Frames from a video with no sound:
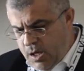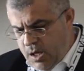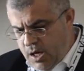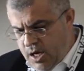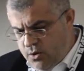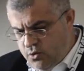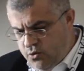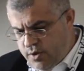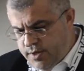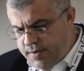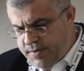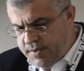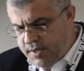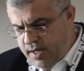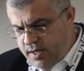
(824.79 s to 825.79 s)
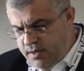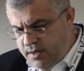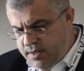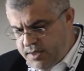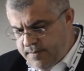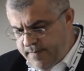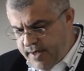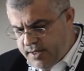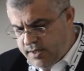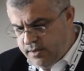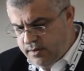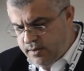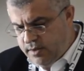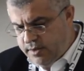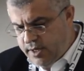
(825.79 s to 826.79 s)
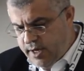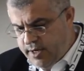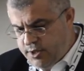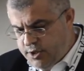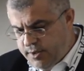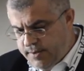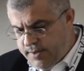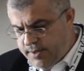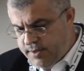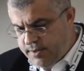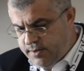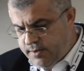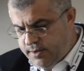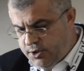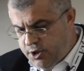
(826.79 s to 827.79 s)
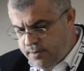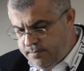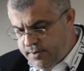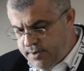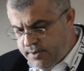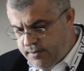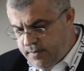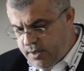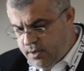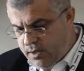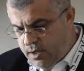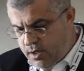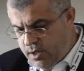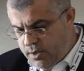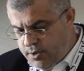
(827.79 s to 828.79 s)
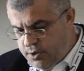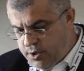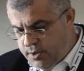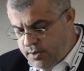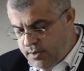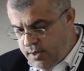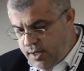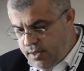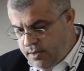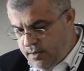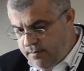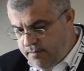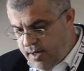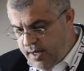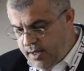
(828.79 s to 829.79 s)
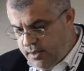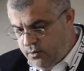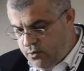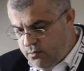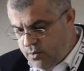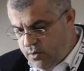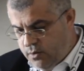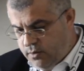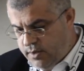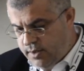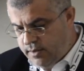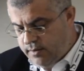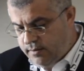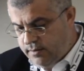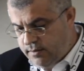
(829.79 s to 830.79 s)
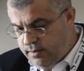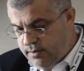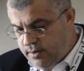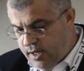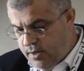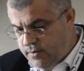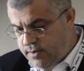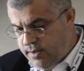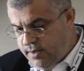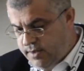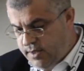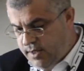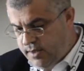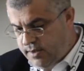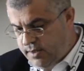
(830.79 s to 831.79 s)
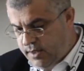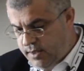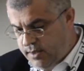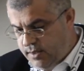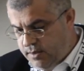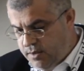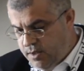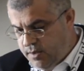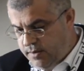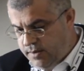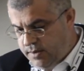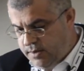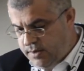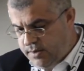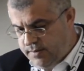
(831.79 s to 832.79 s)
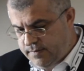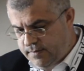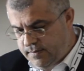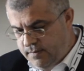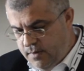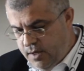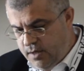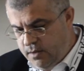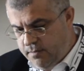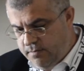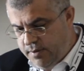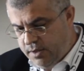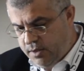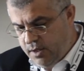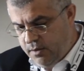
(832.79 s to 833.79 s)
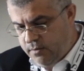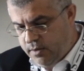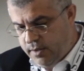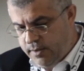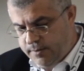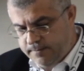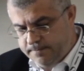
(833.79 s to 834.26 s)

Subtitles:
How to understand these personal relationships with Origen dating back to more than 1,600 years, and in particular,